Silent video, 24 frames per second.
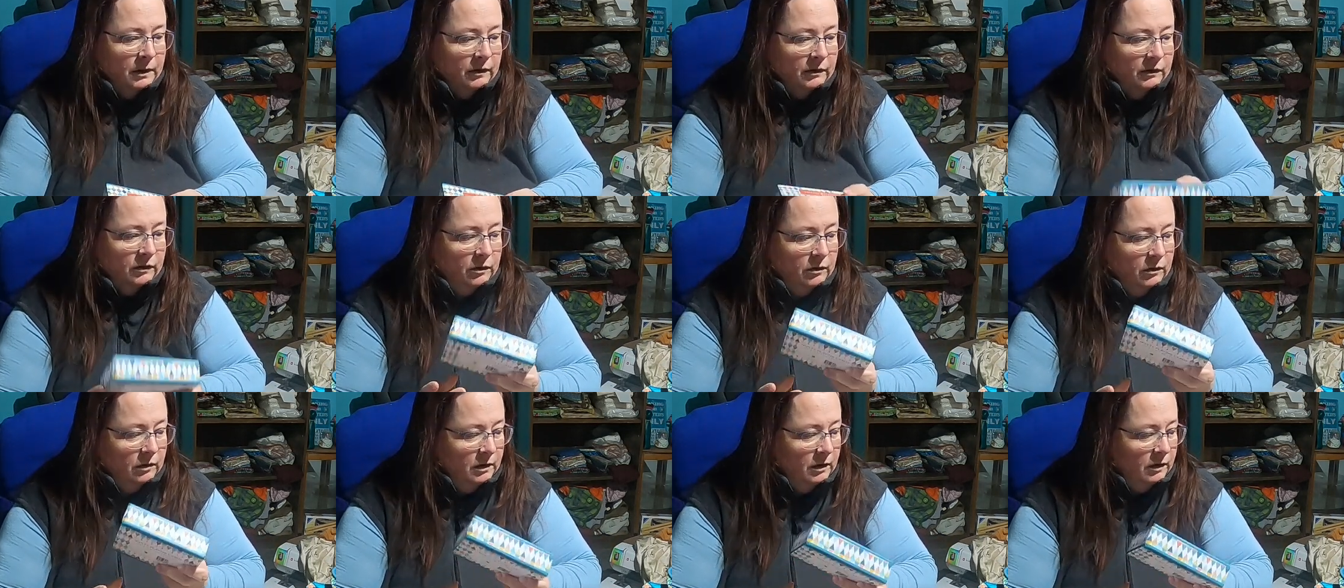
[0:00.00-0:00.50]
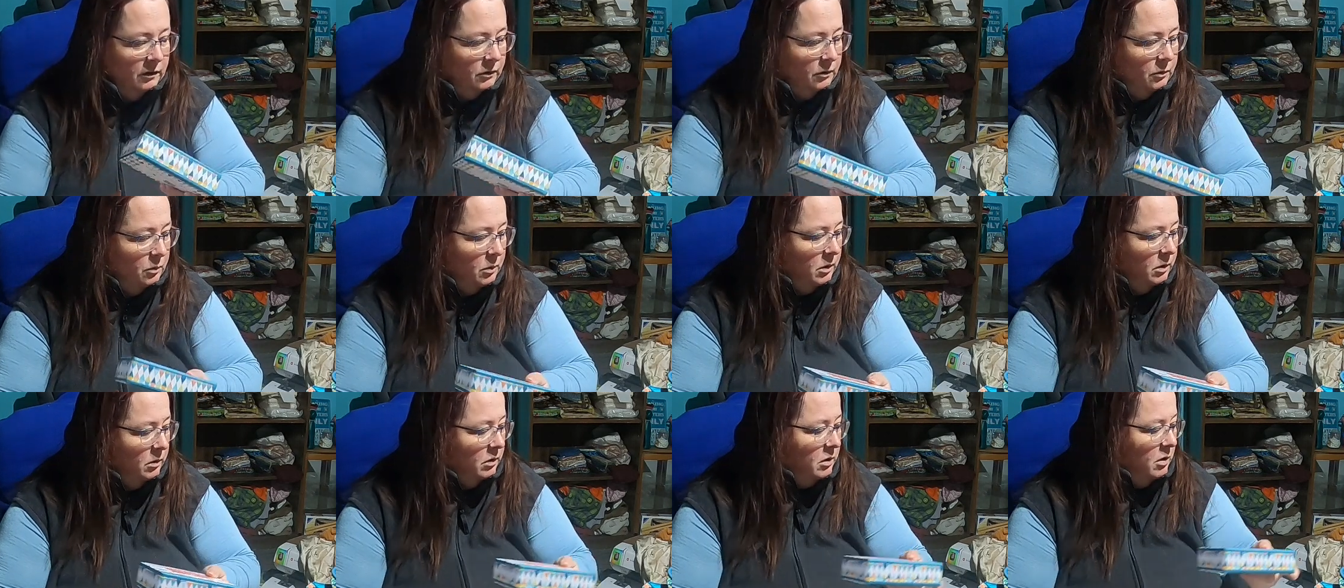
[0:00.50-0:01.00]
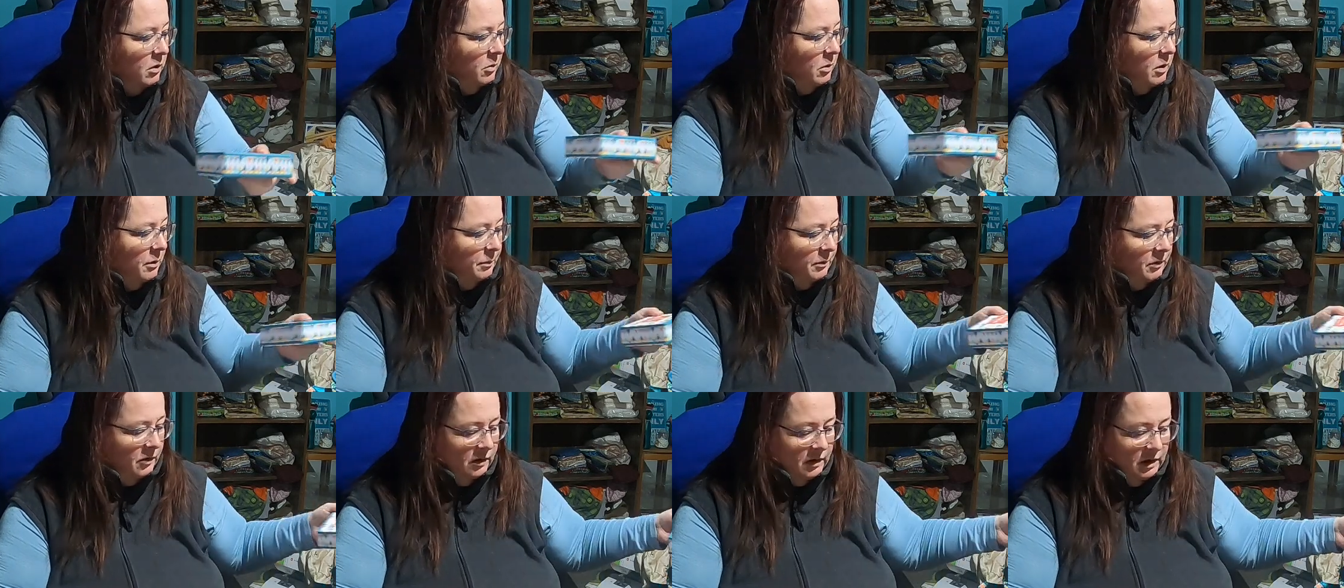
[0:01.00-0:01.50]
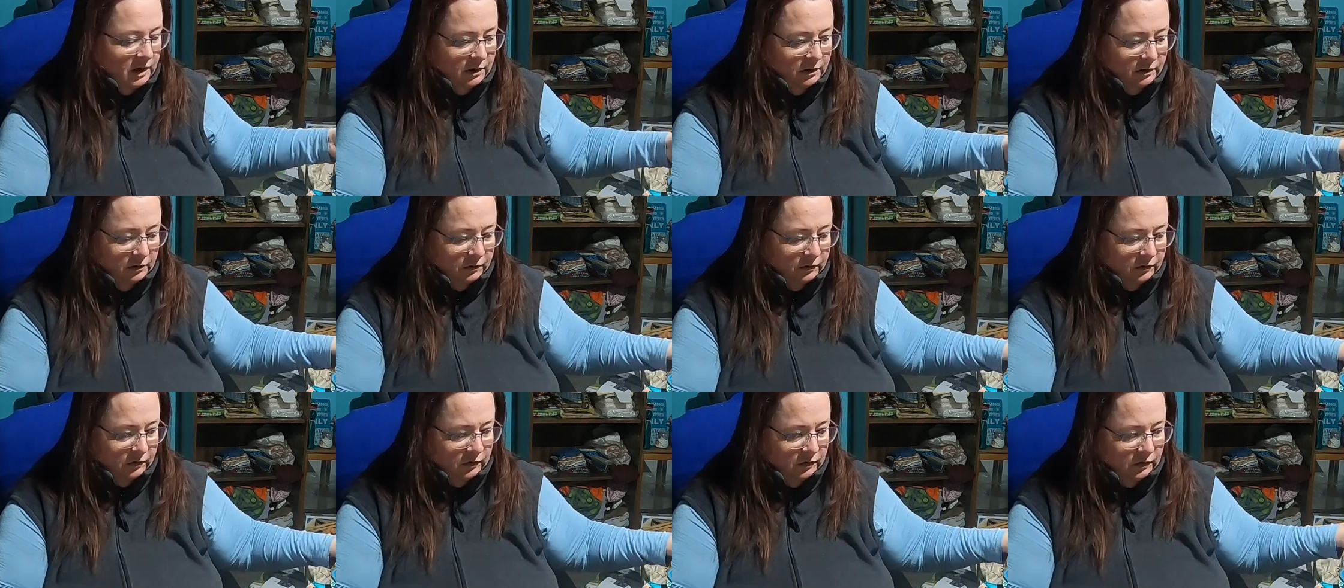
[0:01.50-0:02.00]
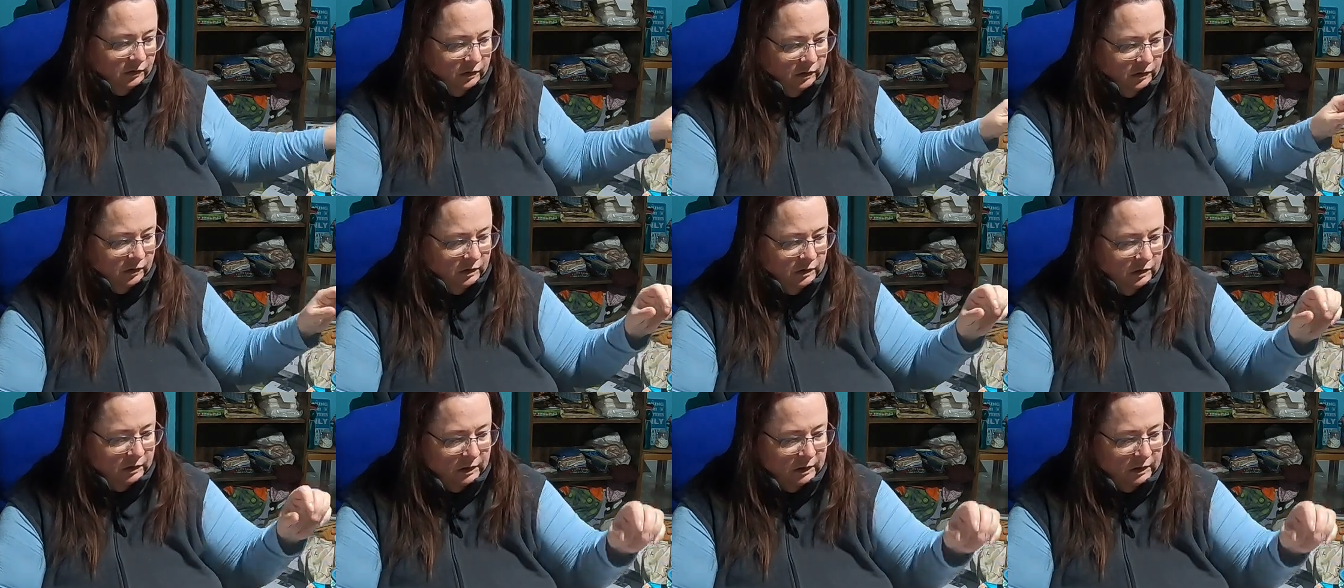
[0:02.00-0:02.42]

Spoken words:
So these will go upstairs.